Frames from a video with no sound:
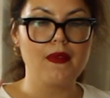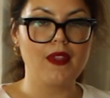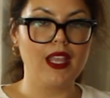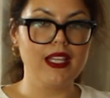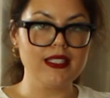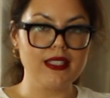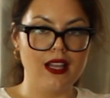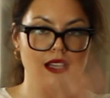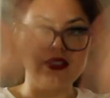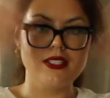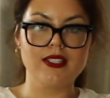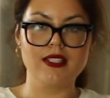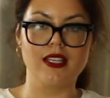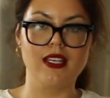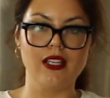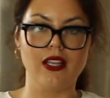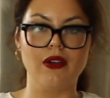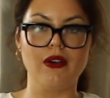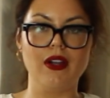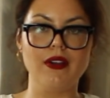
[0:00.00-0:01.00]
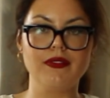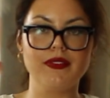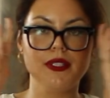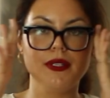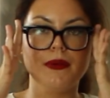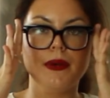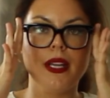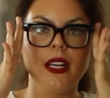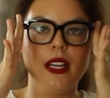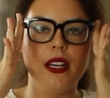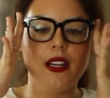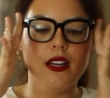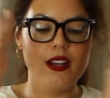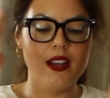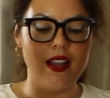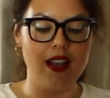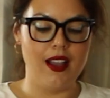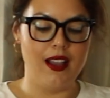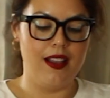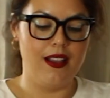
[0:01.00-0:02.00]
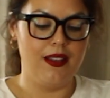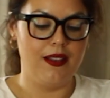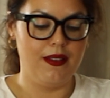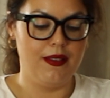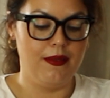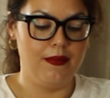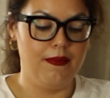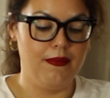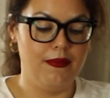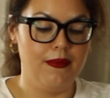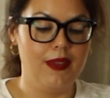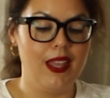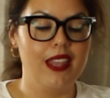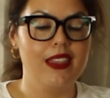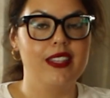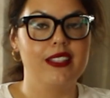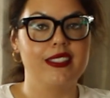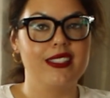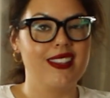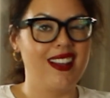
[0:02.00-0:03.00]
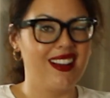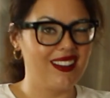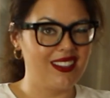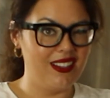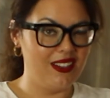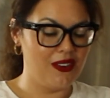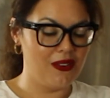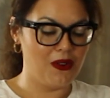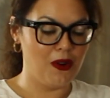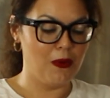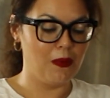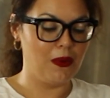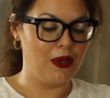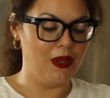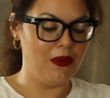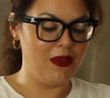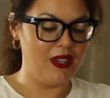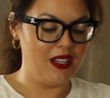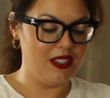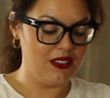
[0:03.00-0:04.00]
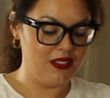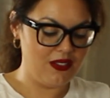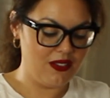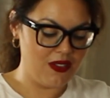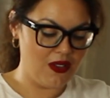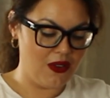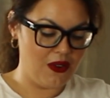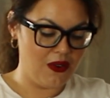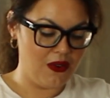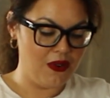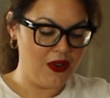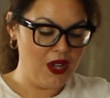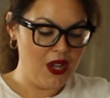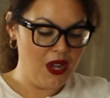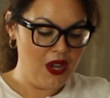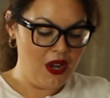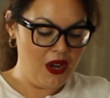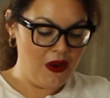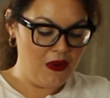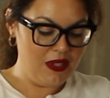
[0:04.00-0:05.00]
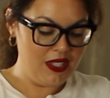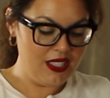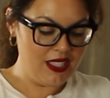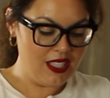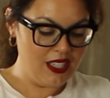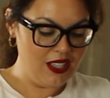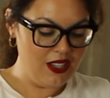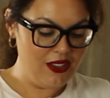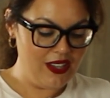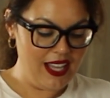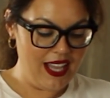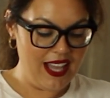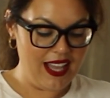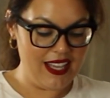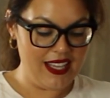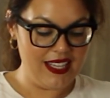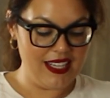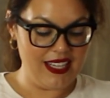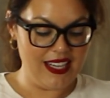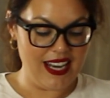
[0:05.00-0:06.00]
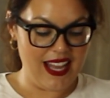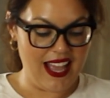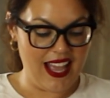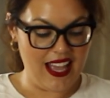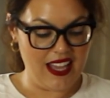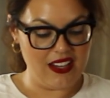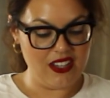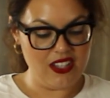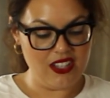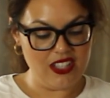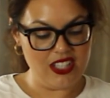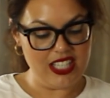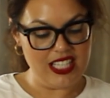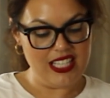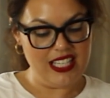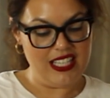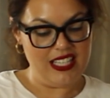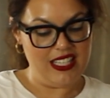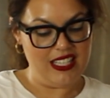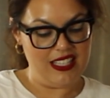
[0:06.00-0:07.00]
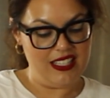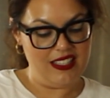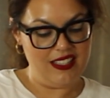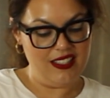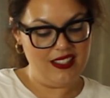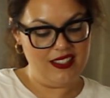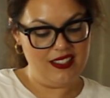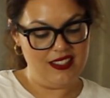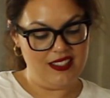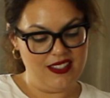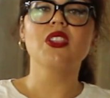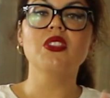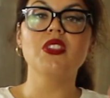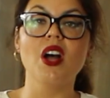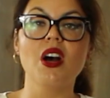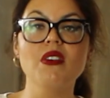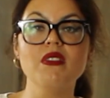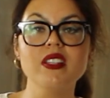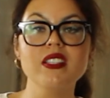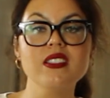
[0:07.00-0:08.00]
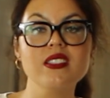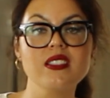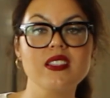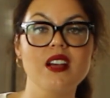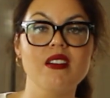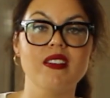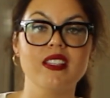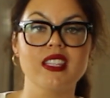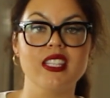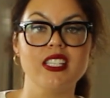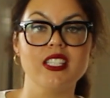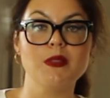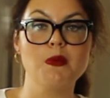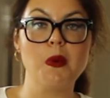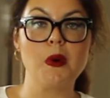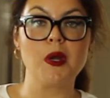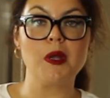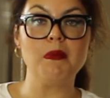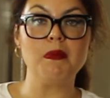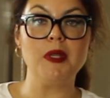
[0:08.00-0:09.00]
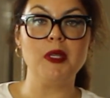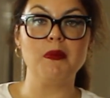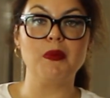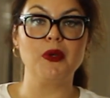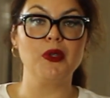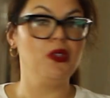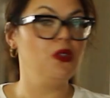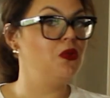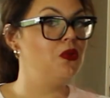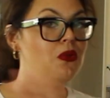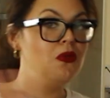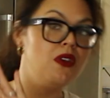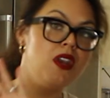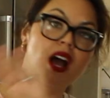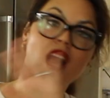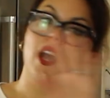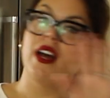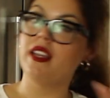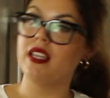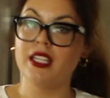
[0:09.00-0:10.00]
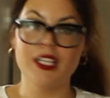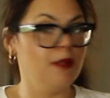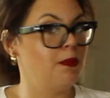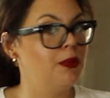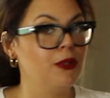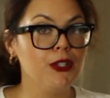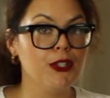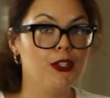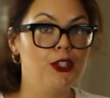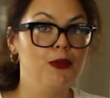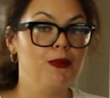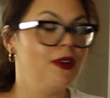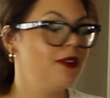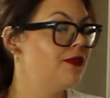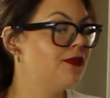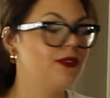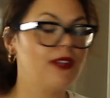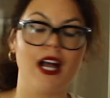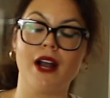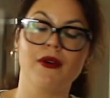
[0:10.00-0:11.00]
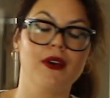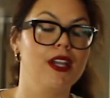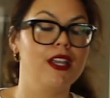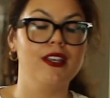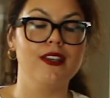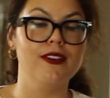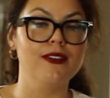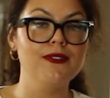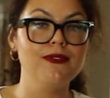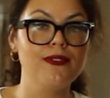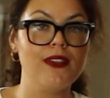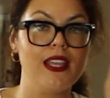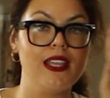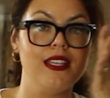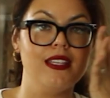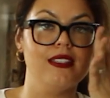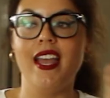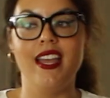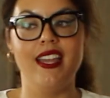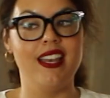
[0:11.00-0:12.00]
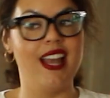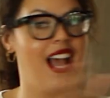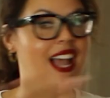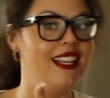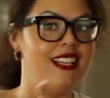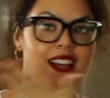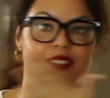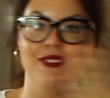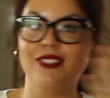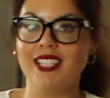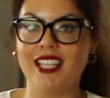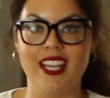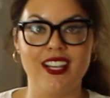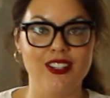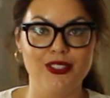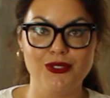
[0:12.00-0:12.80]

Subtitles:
it's not just gonna go everywhere, and it's not gonna incorporate well. So I'm just gonna go ahead and add her in. Low and slow at this point, people. You do not need a plume of flour in your face, and I definitely can't